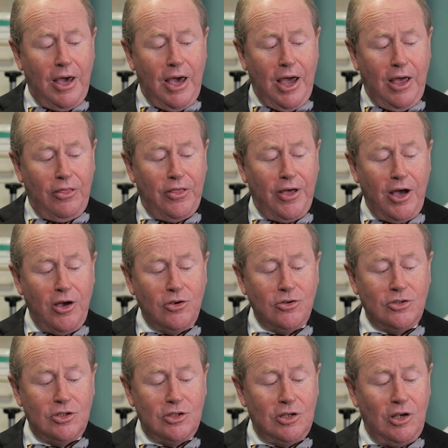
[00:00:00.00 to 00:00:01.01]
And
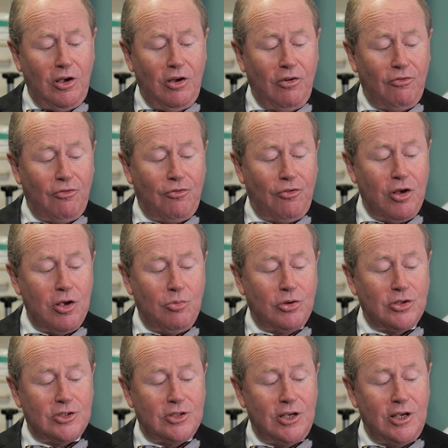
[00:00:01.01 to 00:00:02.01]
those
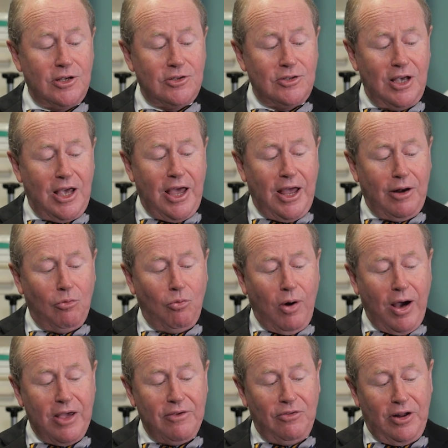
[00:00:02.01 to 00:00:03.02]
frequencies and
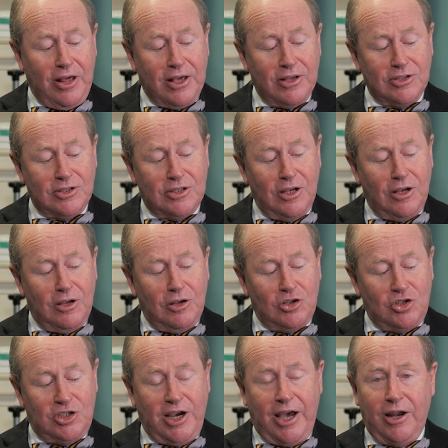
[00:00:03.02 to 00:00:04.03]
wavelengths
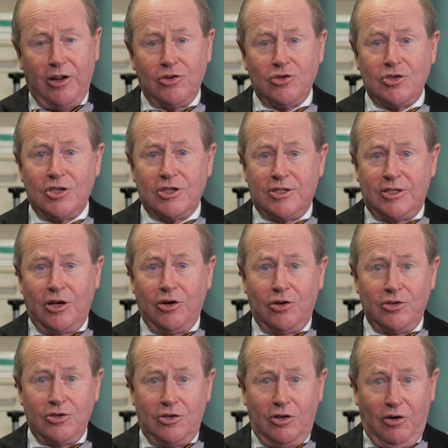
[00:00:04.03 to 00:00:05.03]
challenge the
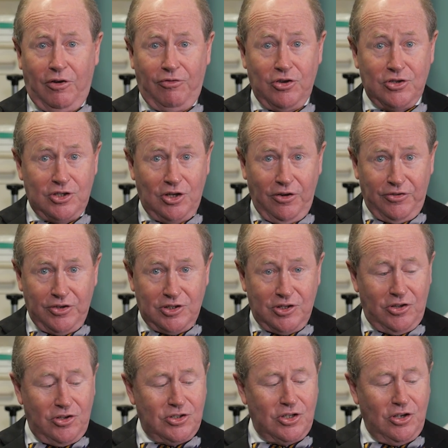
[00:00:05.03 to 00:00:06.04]
cells of the surface
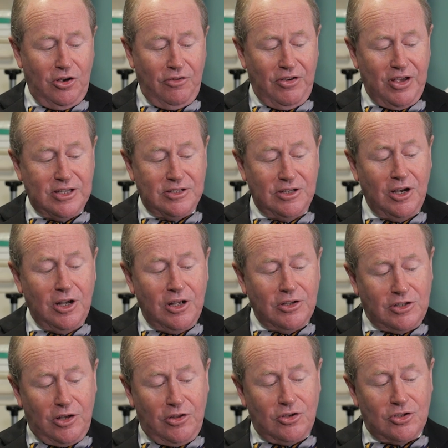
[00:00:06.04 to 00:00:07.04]
of the cervix.
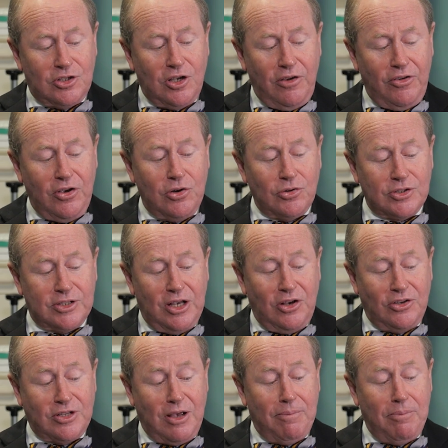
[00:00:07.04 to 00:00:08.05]
So the cervical
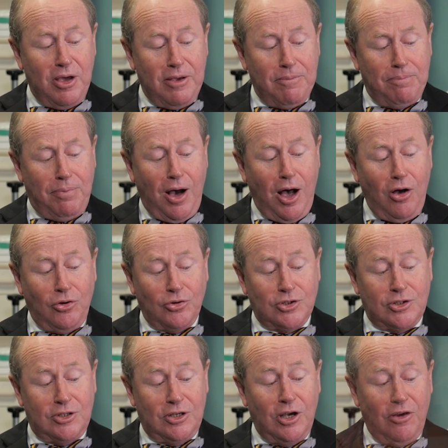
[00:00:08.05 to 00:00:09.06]
cells are being
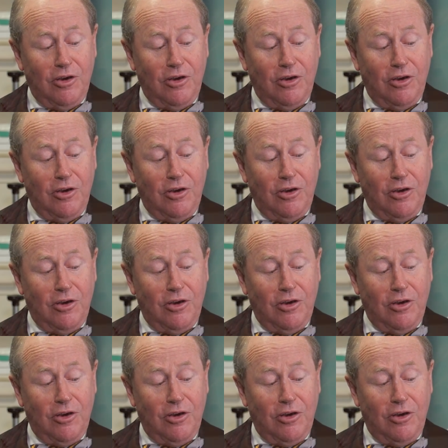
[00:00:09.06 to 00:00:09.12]
pulsed